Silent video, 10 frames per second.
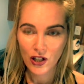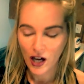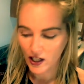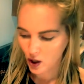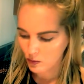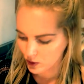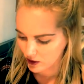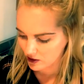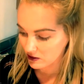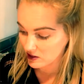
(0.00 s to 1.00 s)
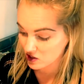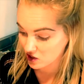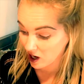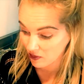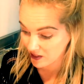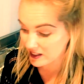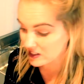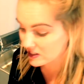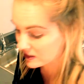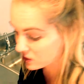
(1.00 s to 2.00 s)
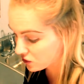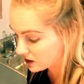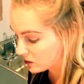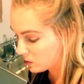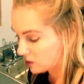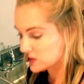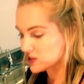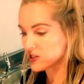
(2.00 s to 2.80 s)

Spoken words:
And I'll put it in this jar. That is literally what this